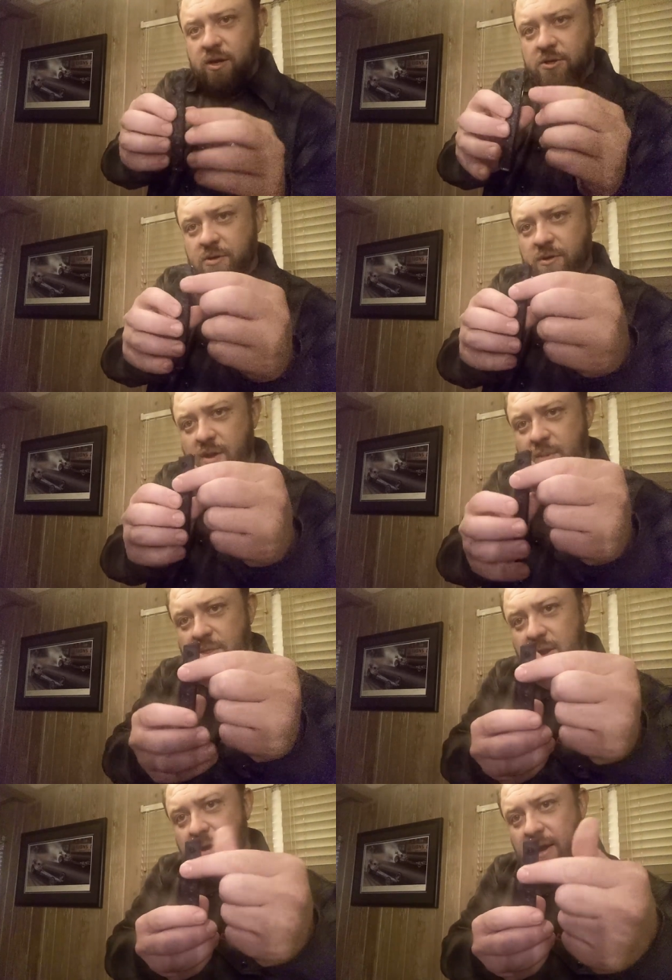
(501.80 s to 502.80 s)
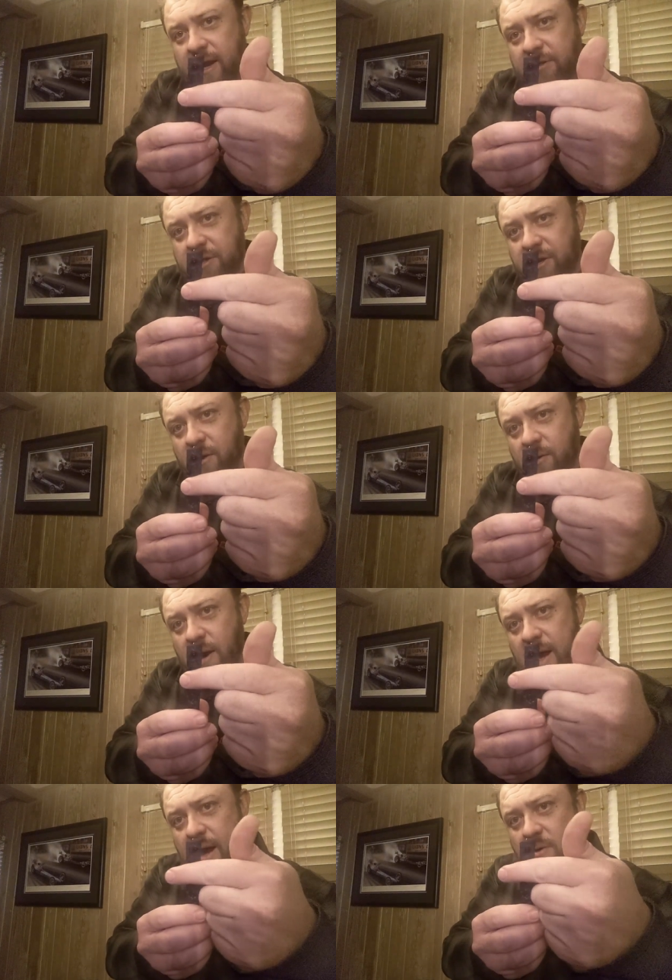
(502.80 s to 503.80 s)
get your thumb in there and actually
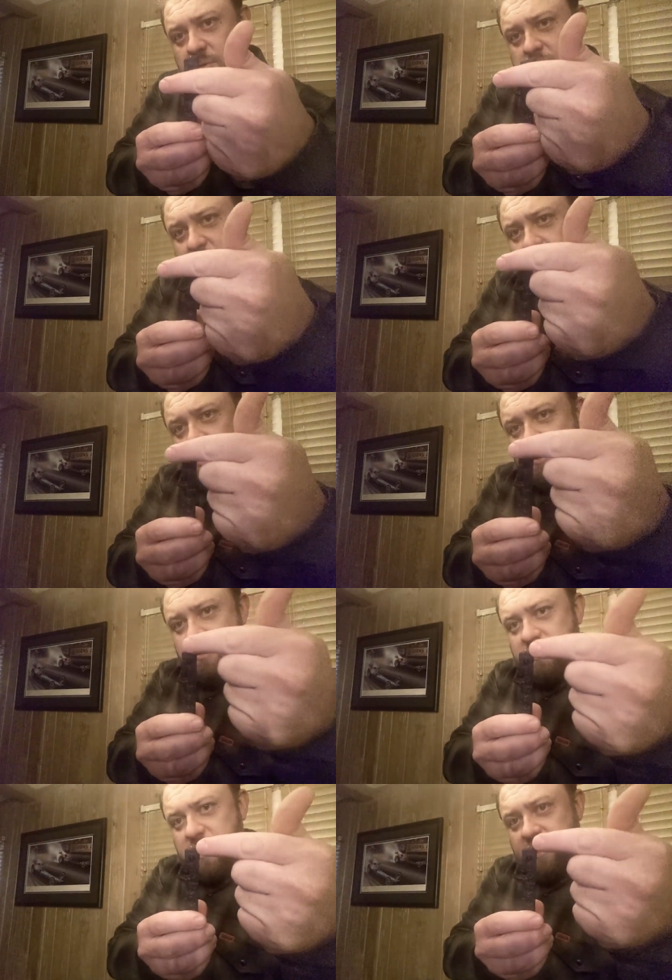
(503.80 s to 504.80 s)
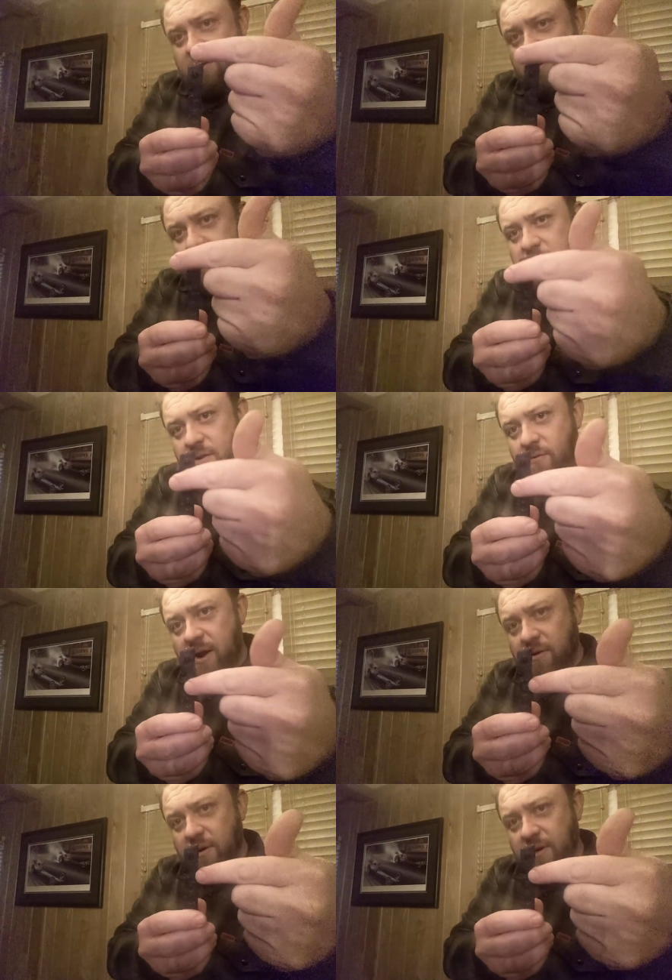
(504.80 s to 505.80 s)
go out and cycle it
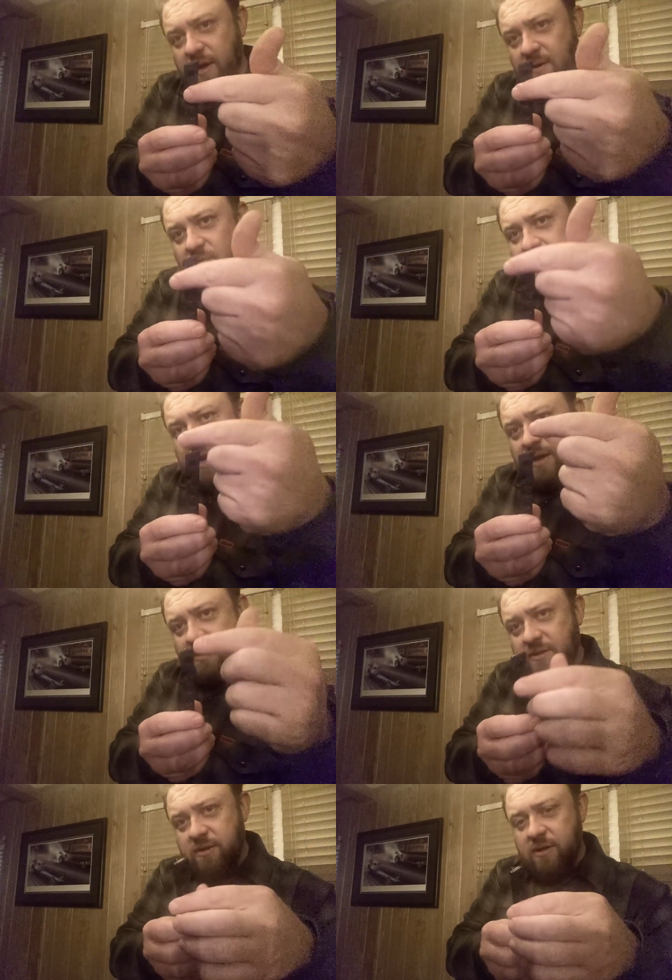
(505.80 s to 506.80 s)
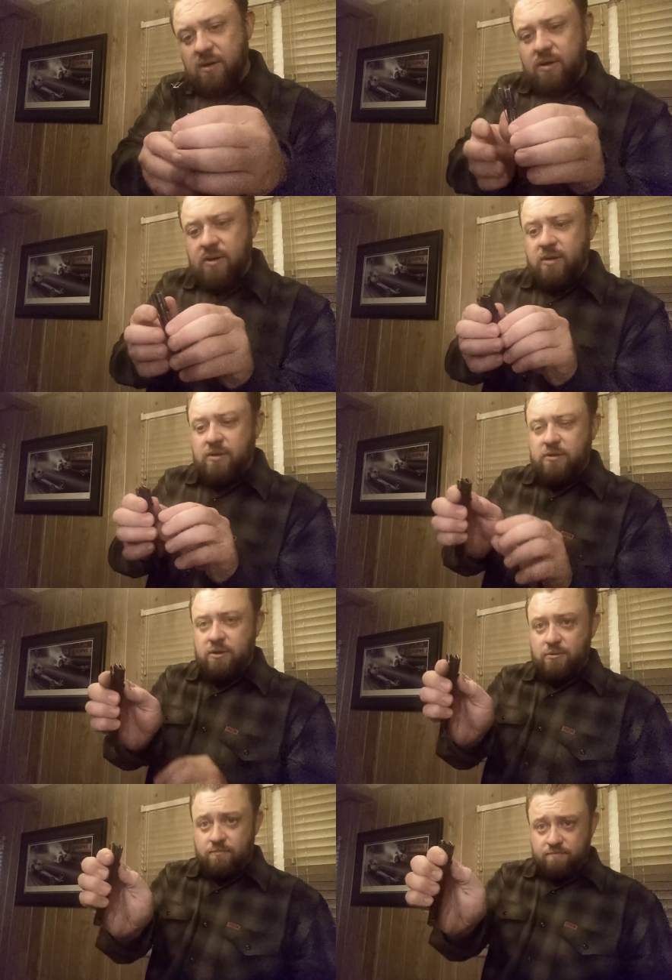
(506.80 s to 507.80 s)
around in like a radius.
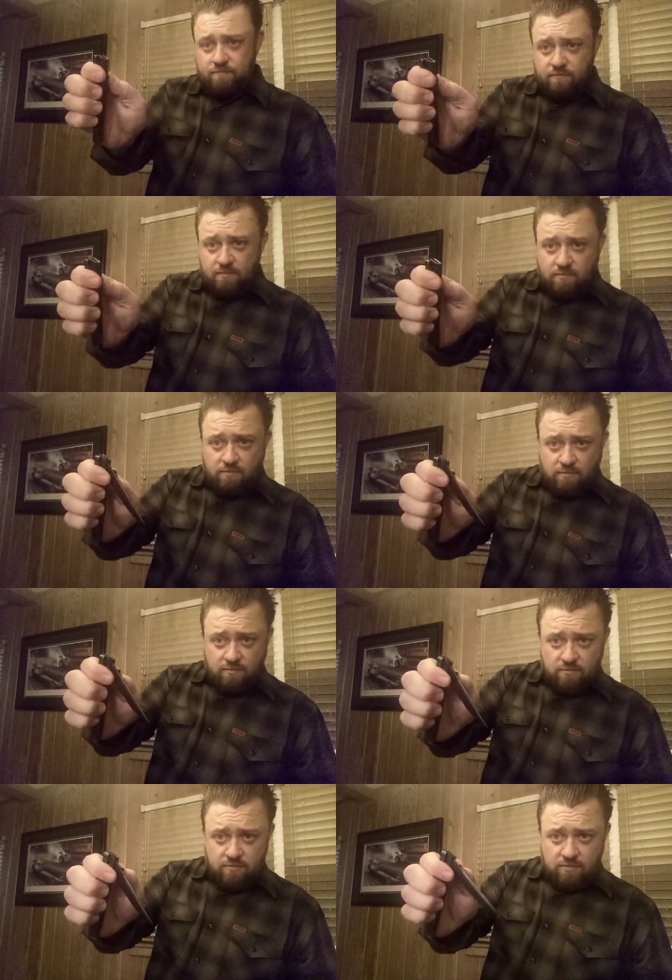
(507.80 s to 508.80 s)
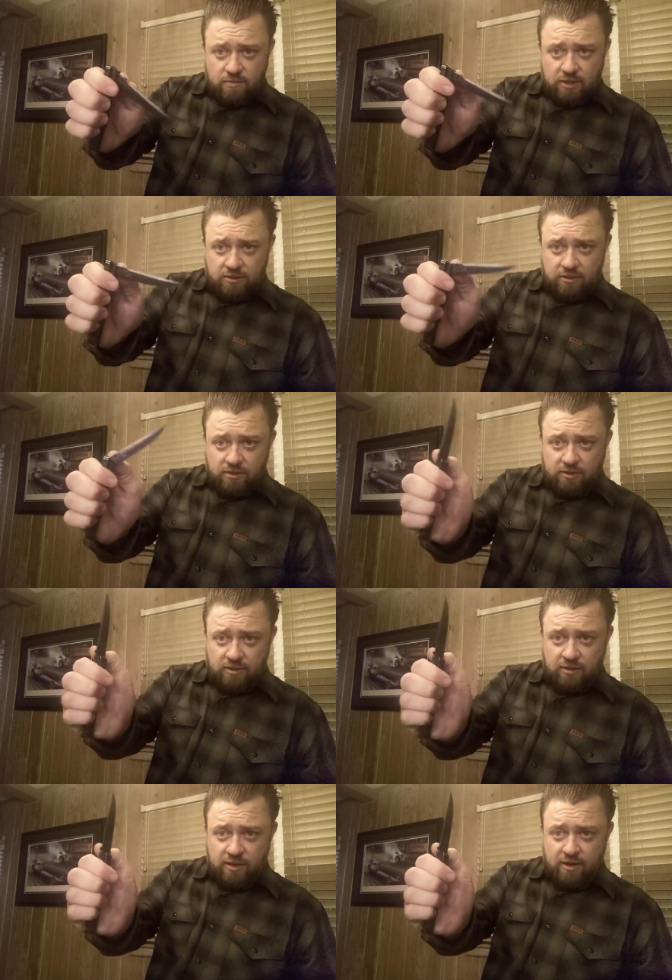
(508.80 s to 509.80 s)
So as you can
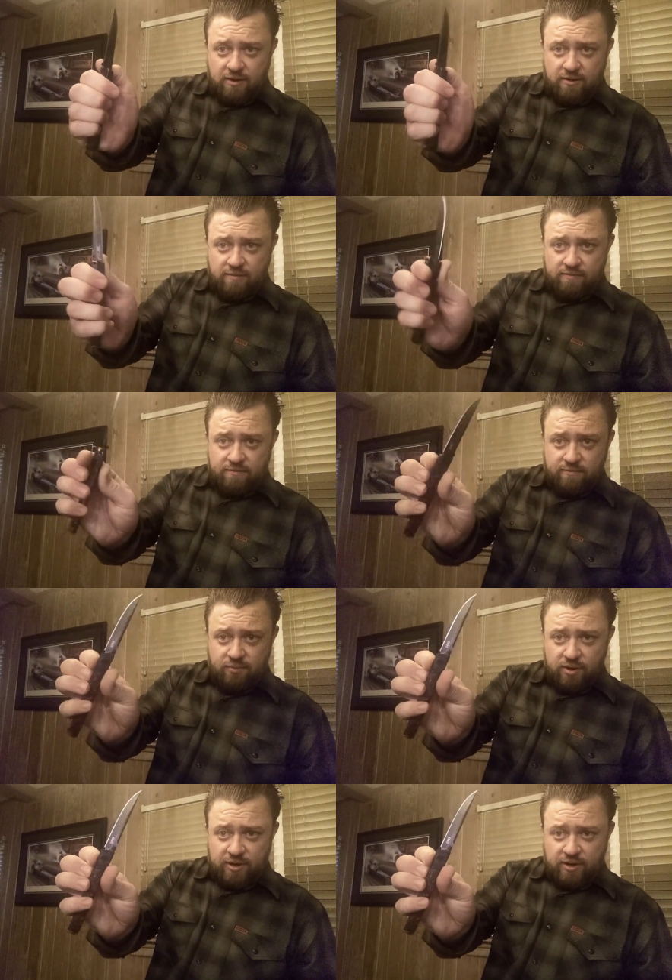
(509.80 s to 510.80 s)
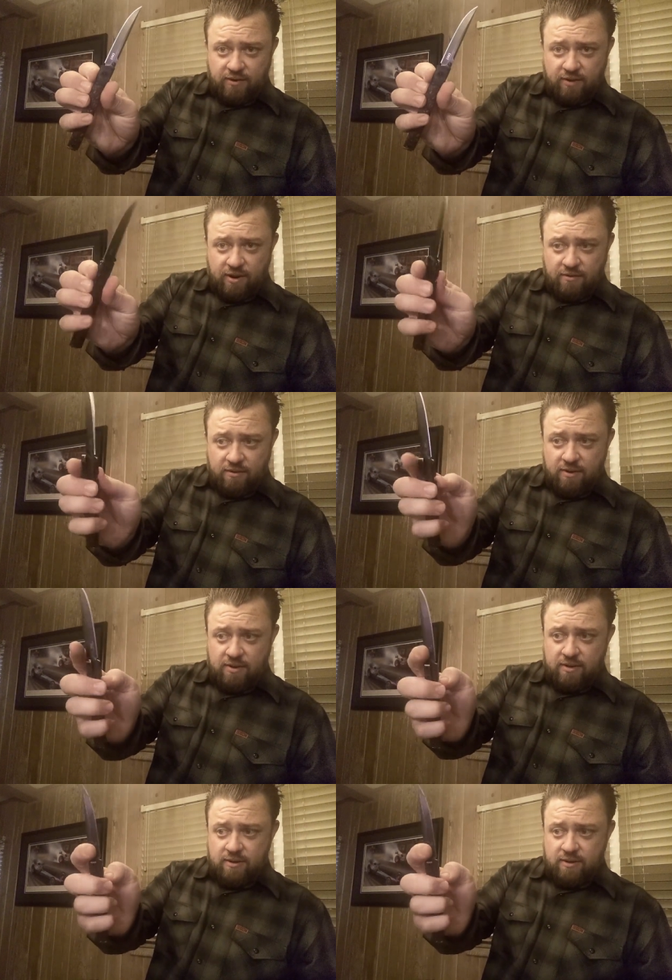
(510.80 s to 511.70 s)
see there, bringing it around